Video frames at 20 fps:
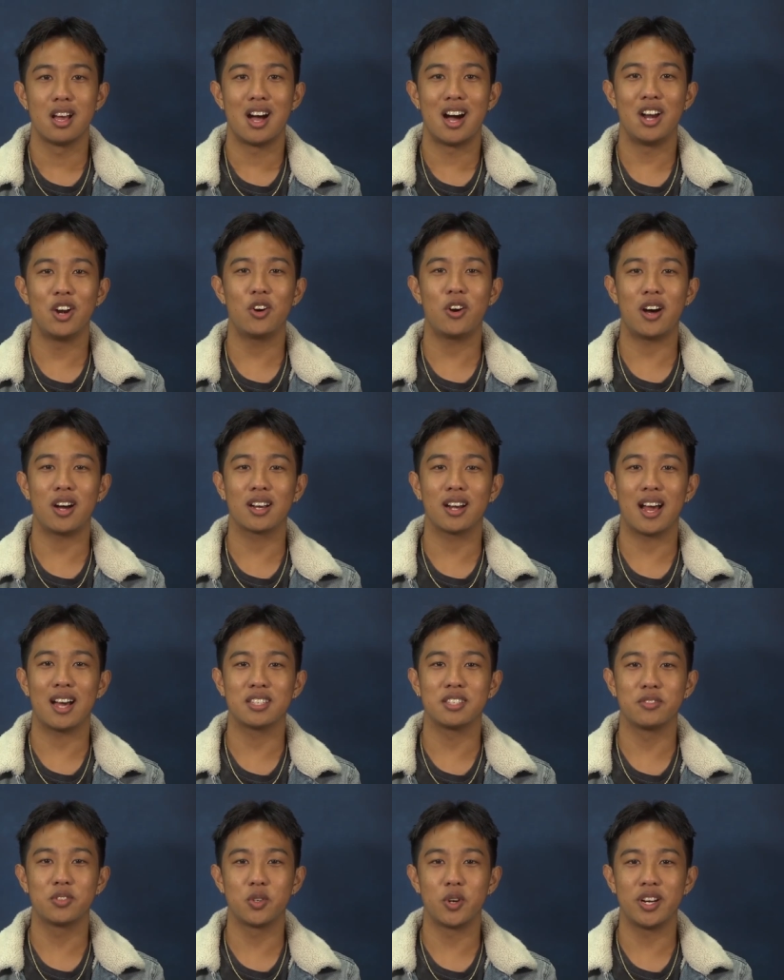Aloha
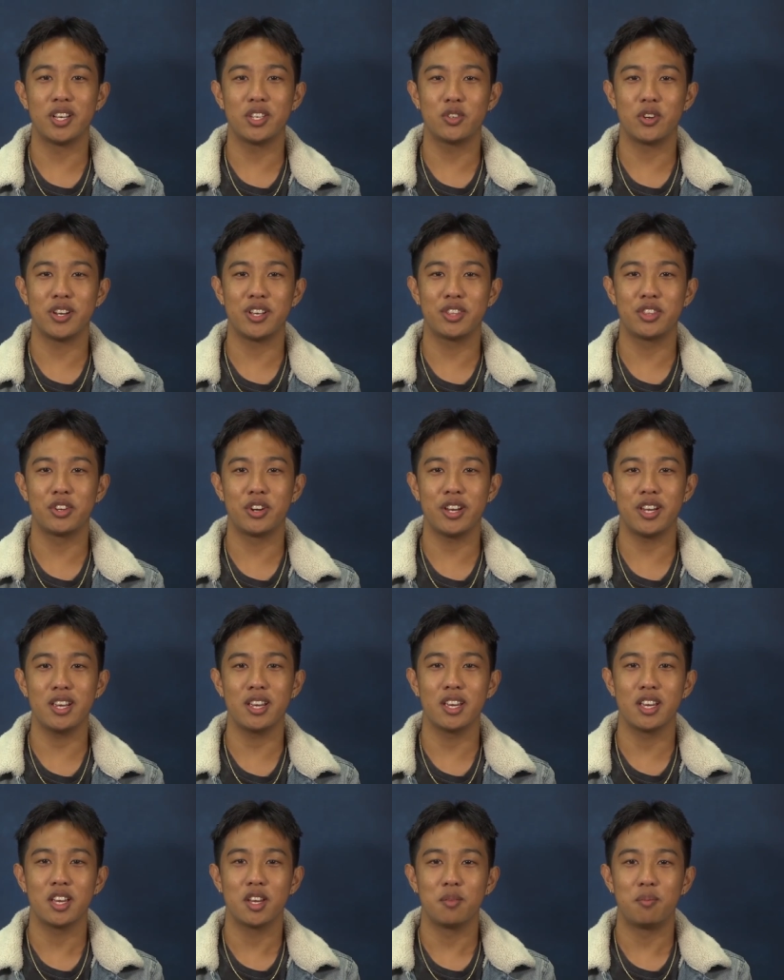class of 2023,
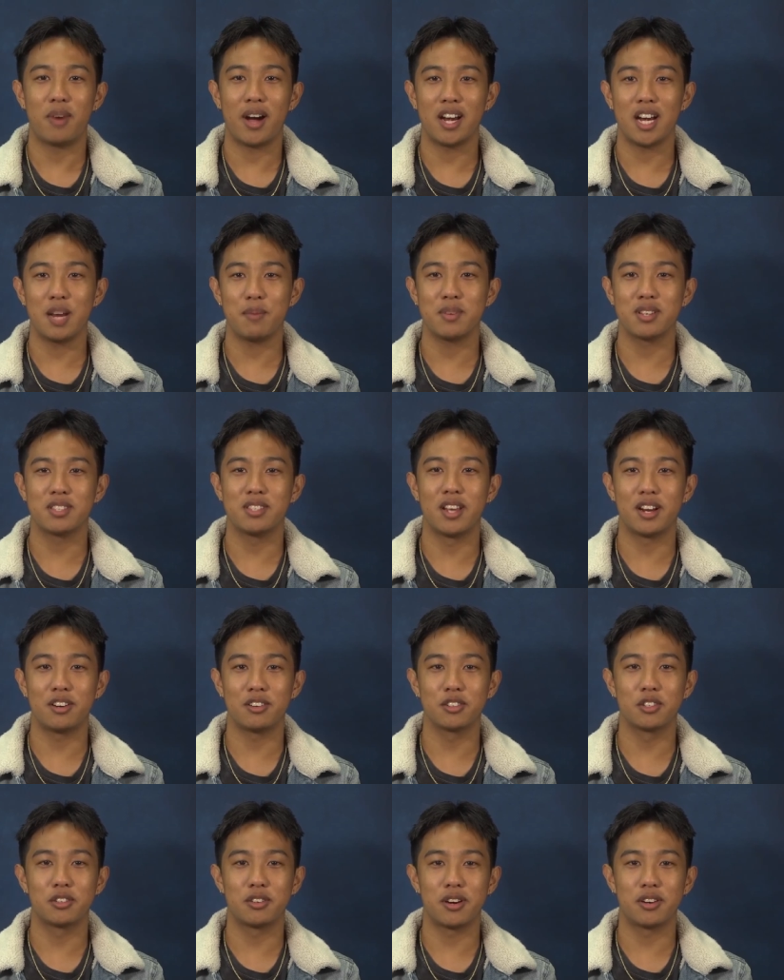my name is
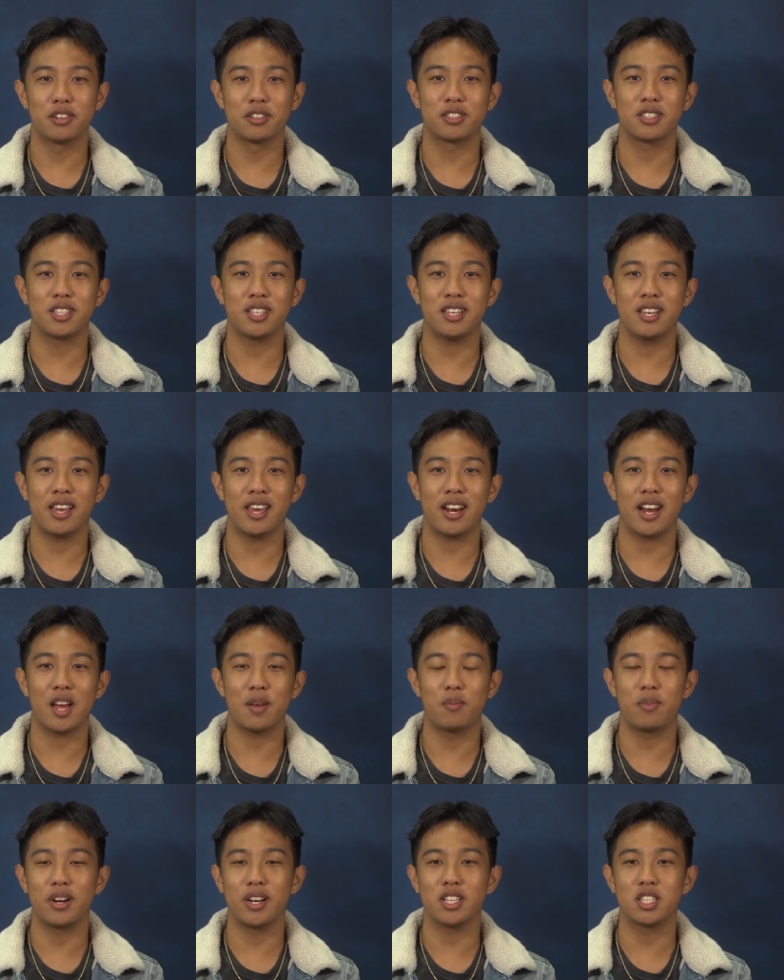Daryl Guerrero C and
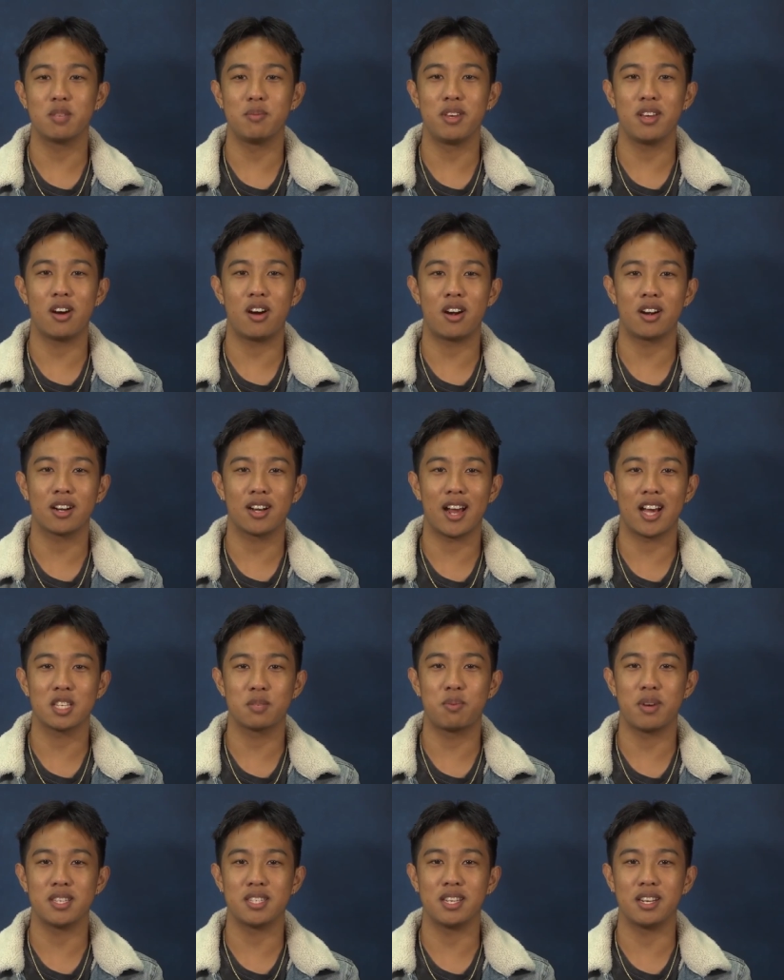I'm running to be our class
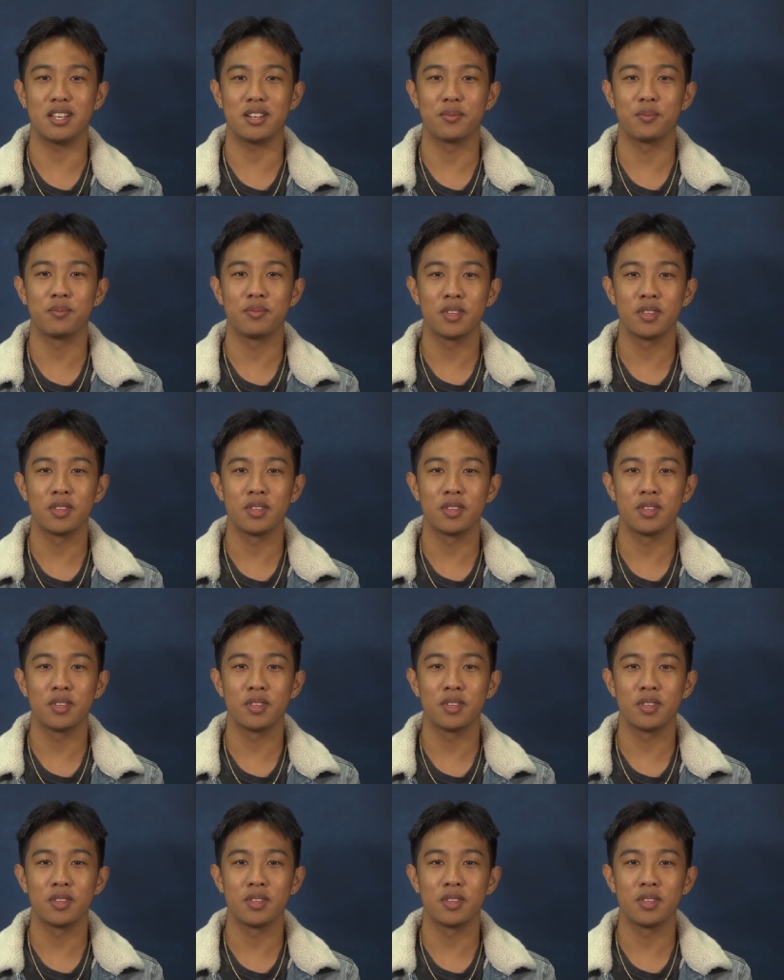president.